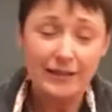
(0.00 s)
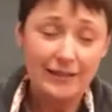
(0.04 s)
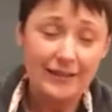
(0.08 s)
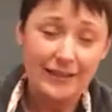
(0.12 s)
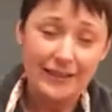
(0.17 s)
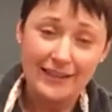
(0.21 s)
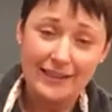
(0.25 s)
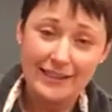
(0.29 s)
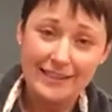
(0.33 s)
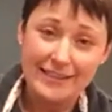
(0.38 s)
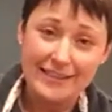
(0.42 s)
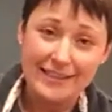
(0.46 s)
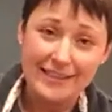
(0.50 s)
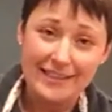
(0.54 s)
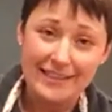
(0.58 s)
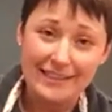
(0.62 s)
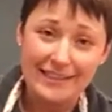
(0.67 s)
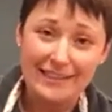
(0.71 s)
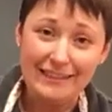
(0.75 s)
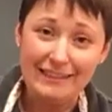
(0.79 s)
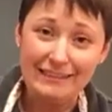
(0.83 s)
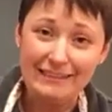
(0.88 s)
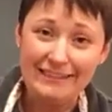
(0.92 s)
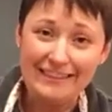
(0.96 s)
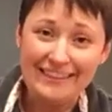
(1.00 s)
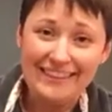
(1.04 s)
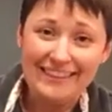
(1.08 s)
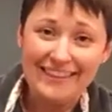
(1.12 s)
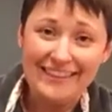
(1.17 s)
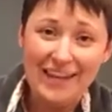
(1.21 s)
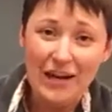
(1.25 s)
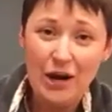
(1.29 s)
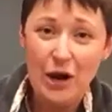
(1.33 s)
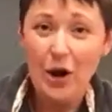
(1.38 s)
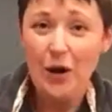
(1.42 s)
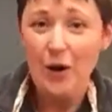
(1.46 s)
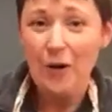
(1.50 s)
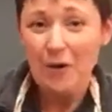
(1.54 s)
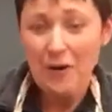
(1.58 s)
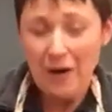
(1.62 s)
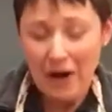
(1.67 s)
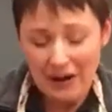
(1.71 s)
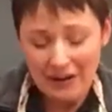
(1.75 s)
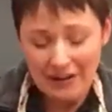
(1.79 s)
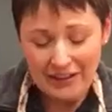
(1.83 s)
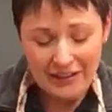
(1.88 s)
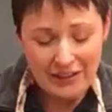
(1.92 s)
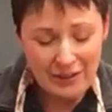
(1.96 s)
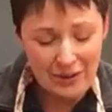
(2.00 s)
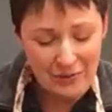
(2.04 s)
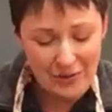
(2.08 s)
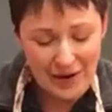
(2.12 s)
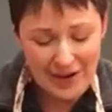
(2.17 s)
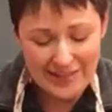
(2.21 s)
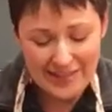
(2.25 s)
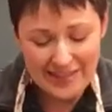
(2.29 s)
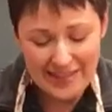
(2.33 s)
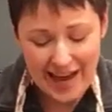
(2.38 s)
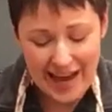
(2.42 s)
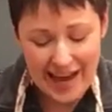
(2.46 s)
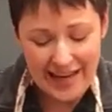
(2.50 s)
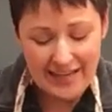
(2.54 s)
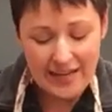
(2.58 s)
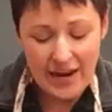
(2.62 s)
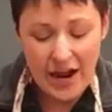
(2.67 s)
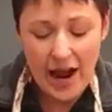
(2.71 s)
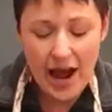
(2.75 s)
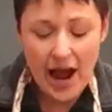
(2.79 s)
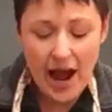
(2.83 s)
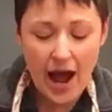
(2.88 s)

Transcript: Like I said, ah, I'll get there one day.